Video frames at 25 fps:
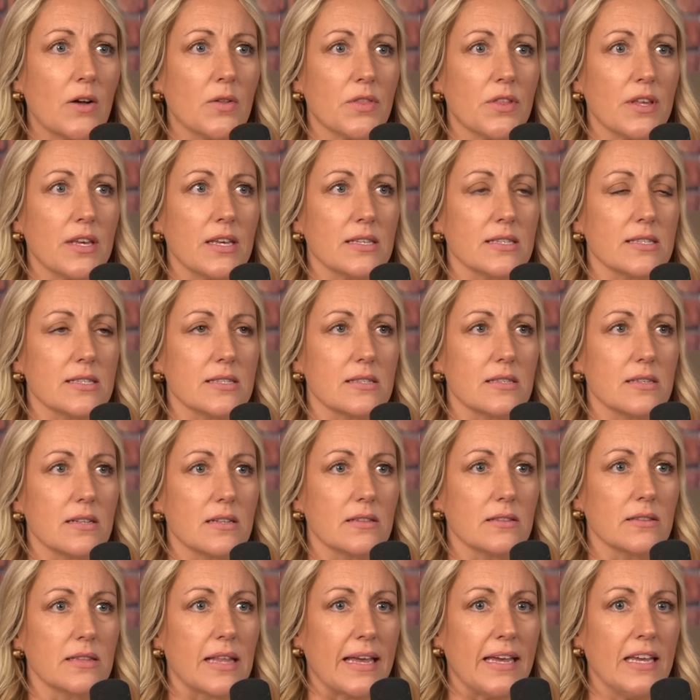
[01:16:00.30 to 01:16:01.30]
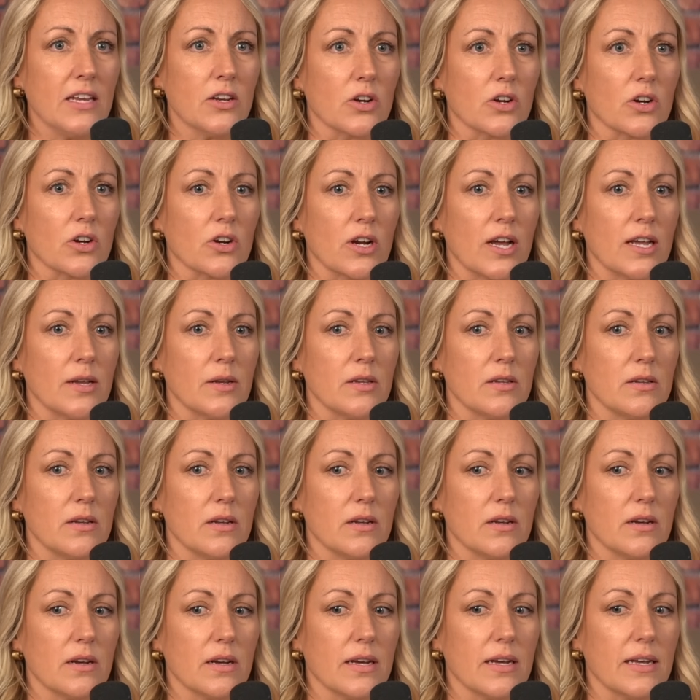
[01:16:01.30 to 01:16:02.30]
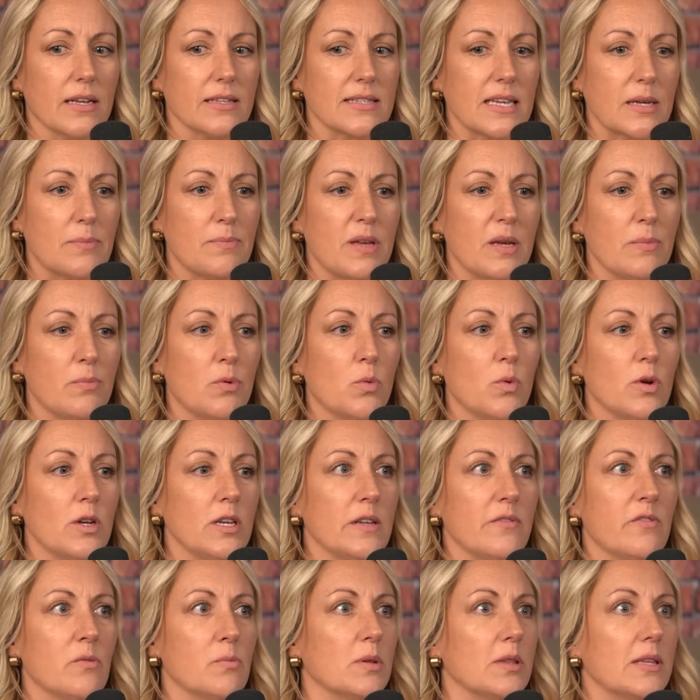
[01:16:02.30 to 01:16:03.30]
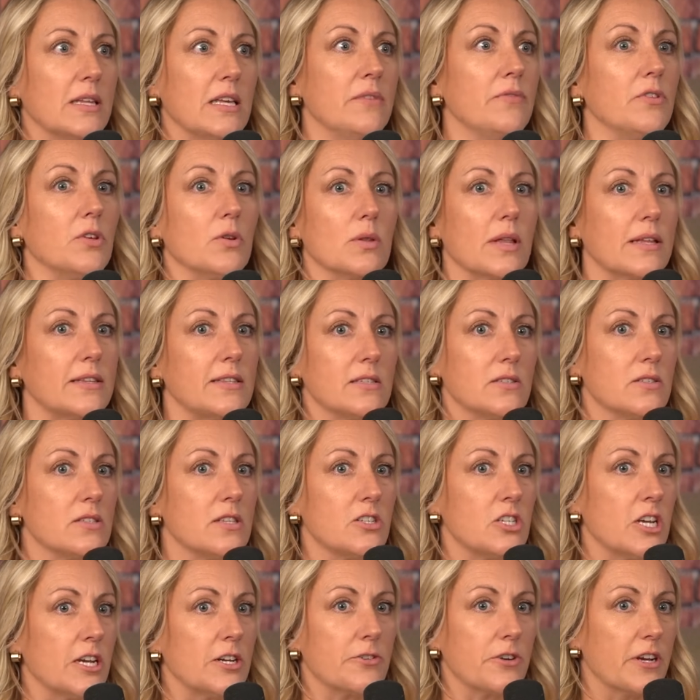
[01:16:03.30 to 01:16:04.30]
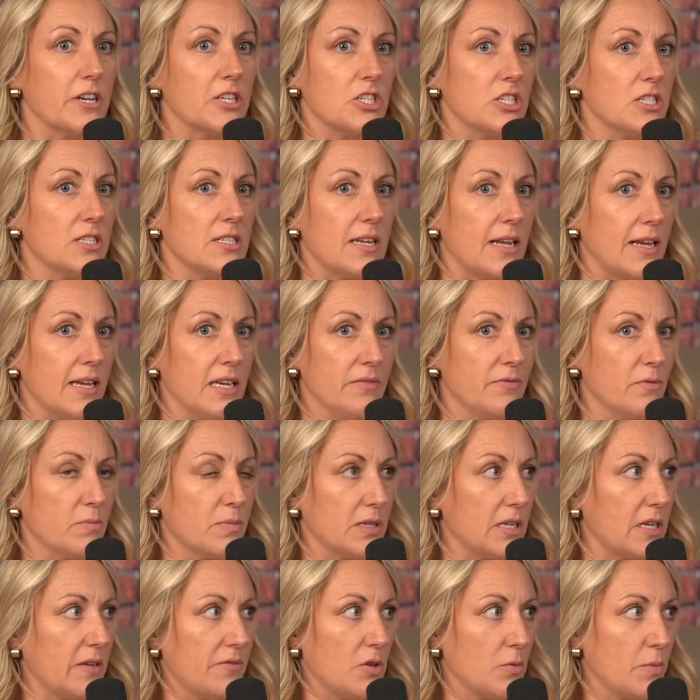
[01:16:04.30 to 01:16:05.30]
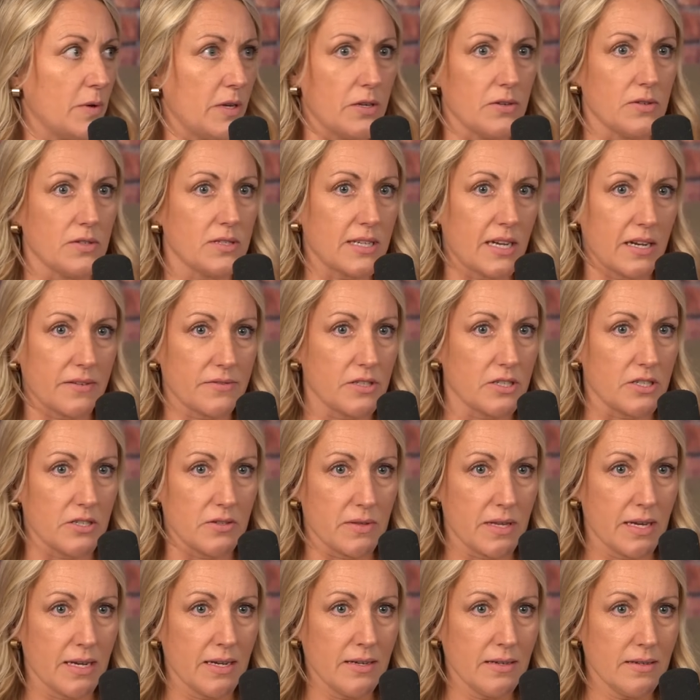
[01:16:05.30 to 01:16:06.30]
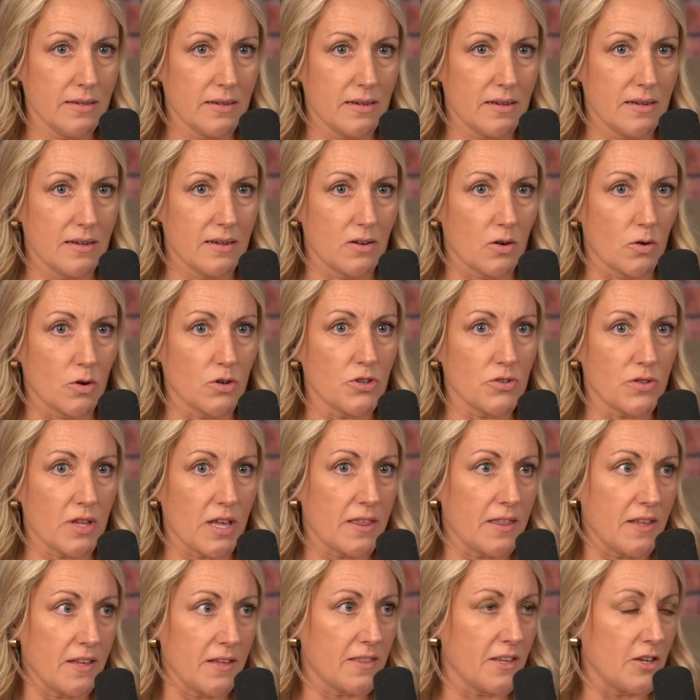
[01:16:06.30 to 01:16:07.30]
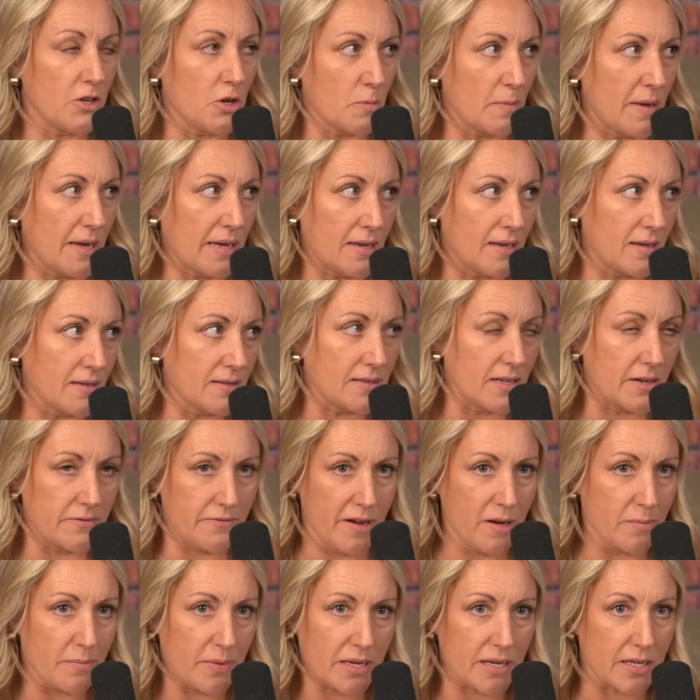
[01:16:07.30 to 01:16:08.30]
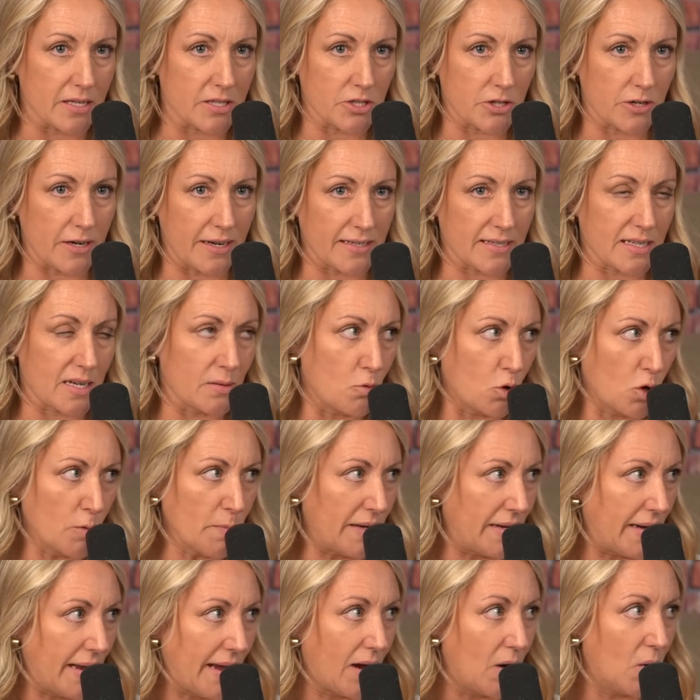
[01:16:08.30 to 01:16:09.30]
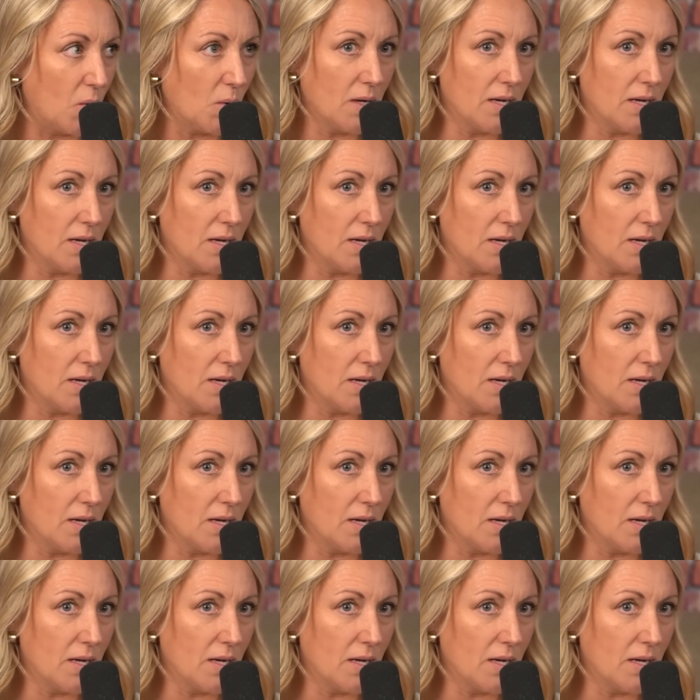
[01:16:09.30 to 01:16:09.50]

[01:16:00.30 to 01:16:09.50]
out things later and it's like people wouldn't even believe you. Like, does the generation today even believe that we used to have mm -hmm. to do that? Mm-hmm. Or do they think that you're making stuff up because you're anti Mormon now?